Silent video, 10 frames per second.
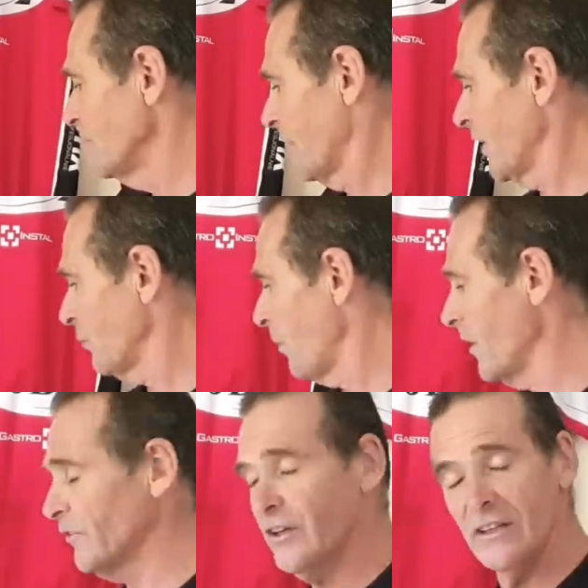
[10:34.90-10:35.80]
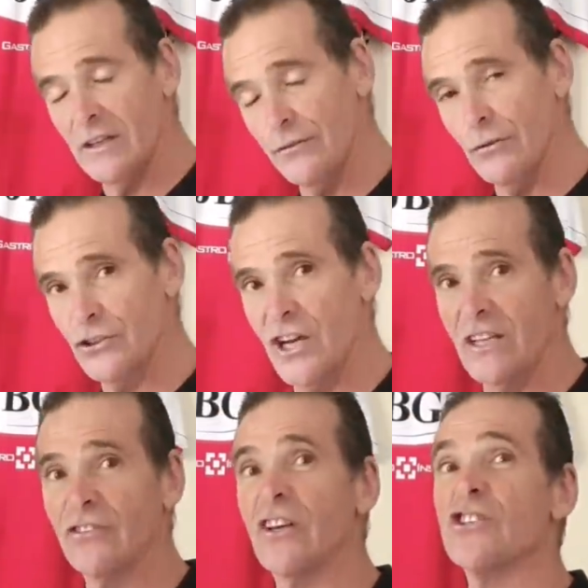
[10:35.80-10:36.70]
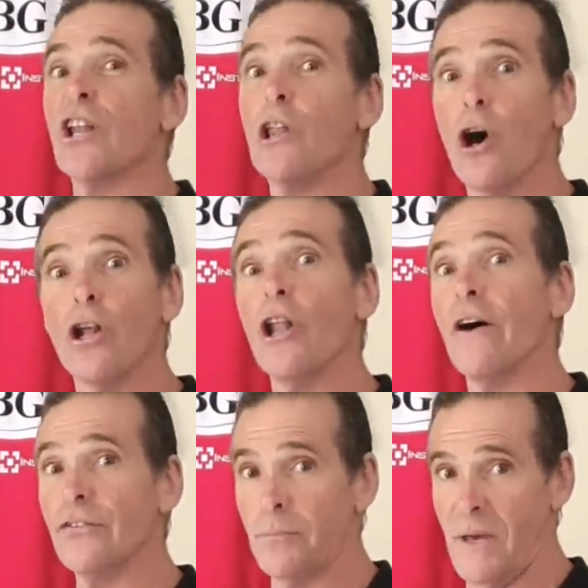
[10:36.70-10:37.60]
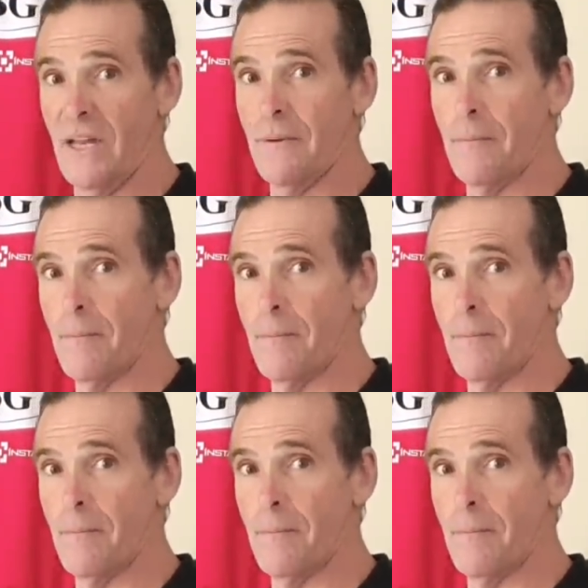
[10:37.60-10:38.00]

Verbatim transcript: So that's why it's going to give your chain such a long lifespan.